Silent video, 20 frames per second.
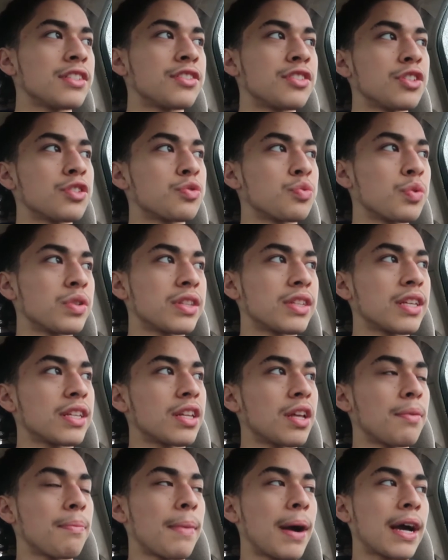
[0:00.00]
just within
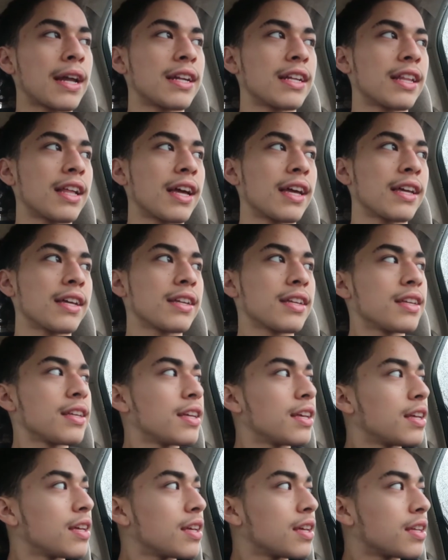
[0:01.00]
their body. Like,
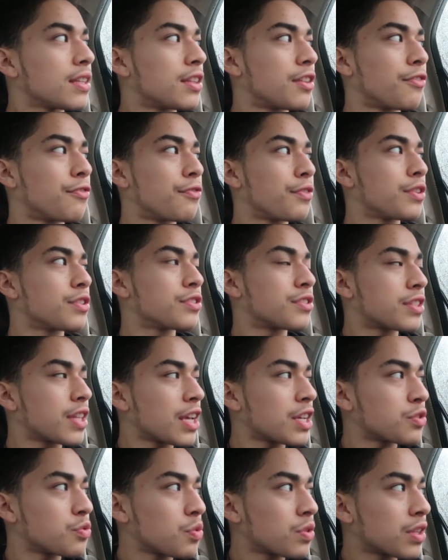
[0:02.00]
the fear
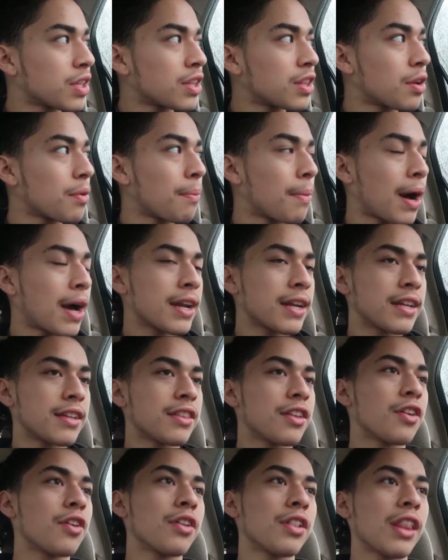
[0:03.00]
stays within their body,
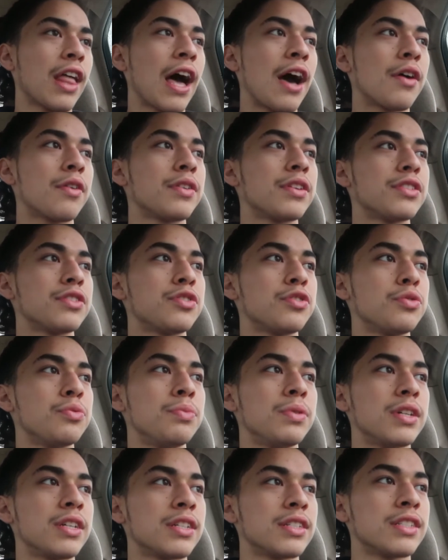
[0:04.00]
and they're allowing it to
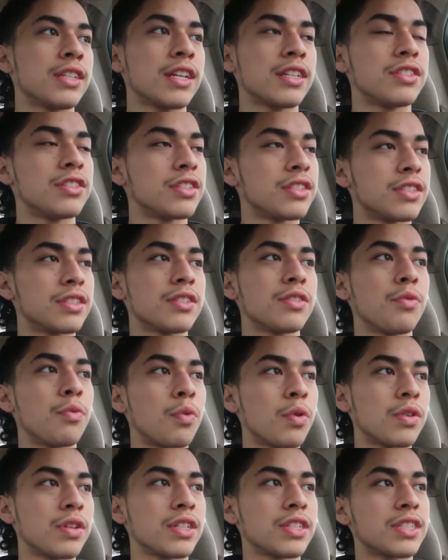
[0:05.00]
because they just
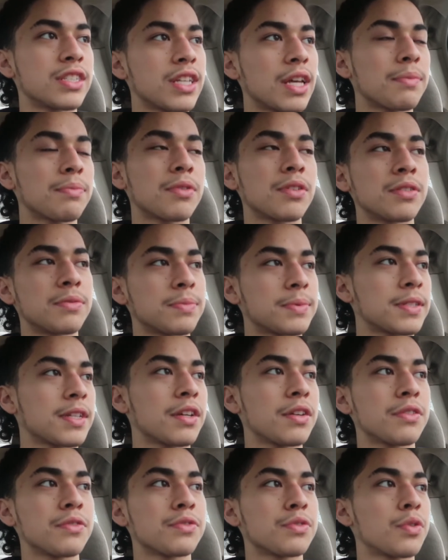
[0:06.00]
won't accept
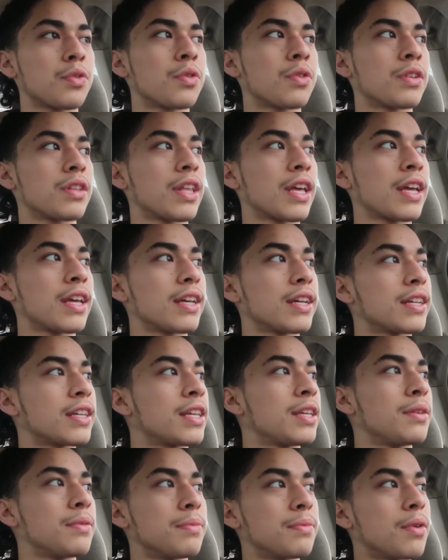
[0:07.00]
themselves, or they
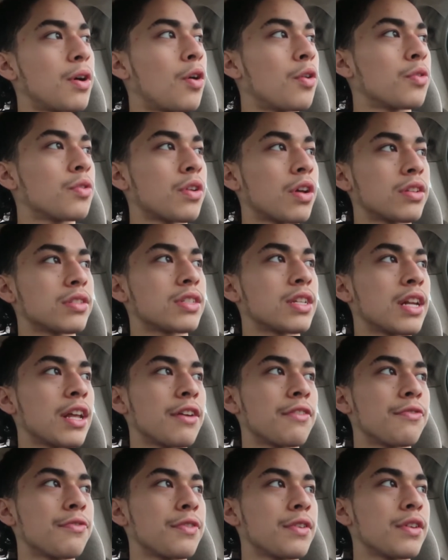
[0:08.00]
keep holding on to
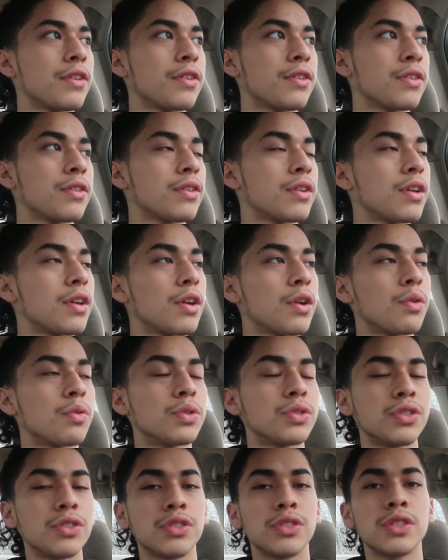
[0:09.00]
that fear,
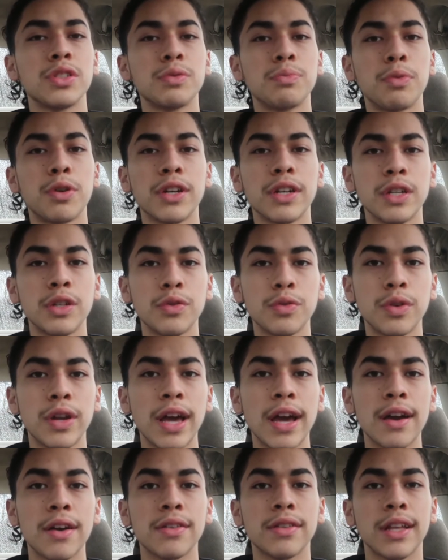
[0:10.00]
which is just bringing you
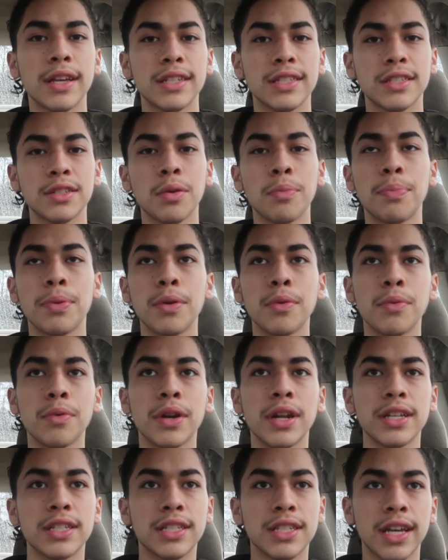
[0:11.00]
down. Like, some people,
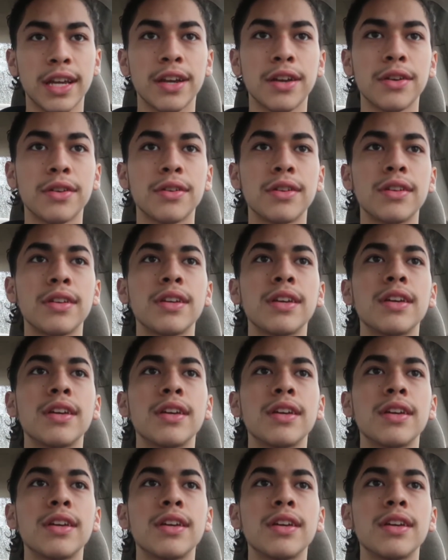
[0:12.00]
they scared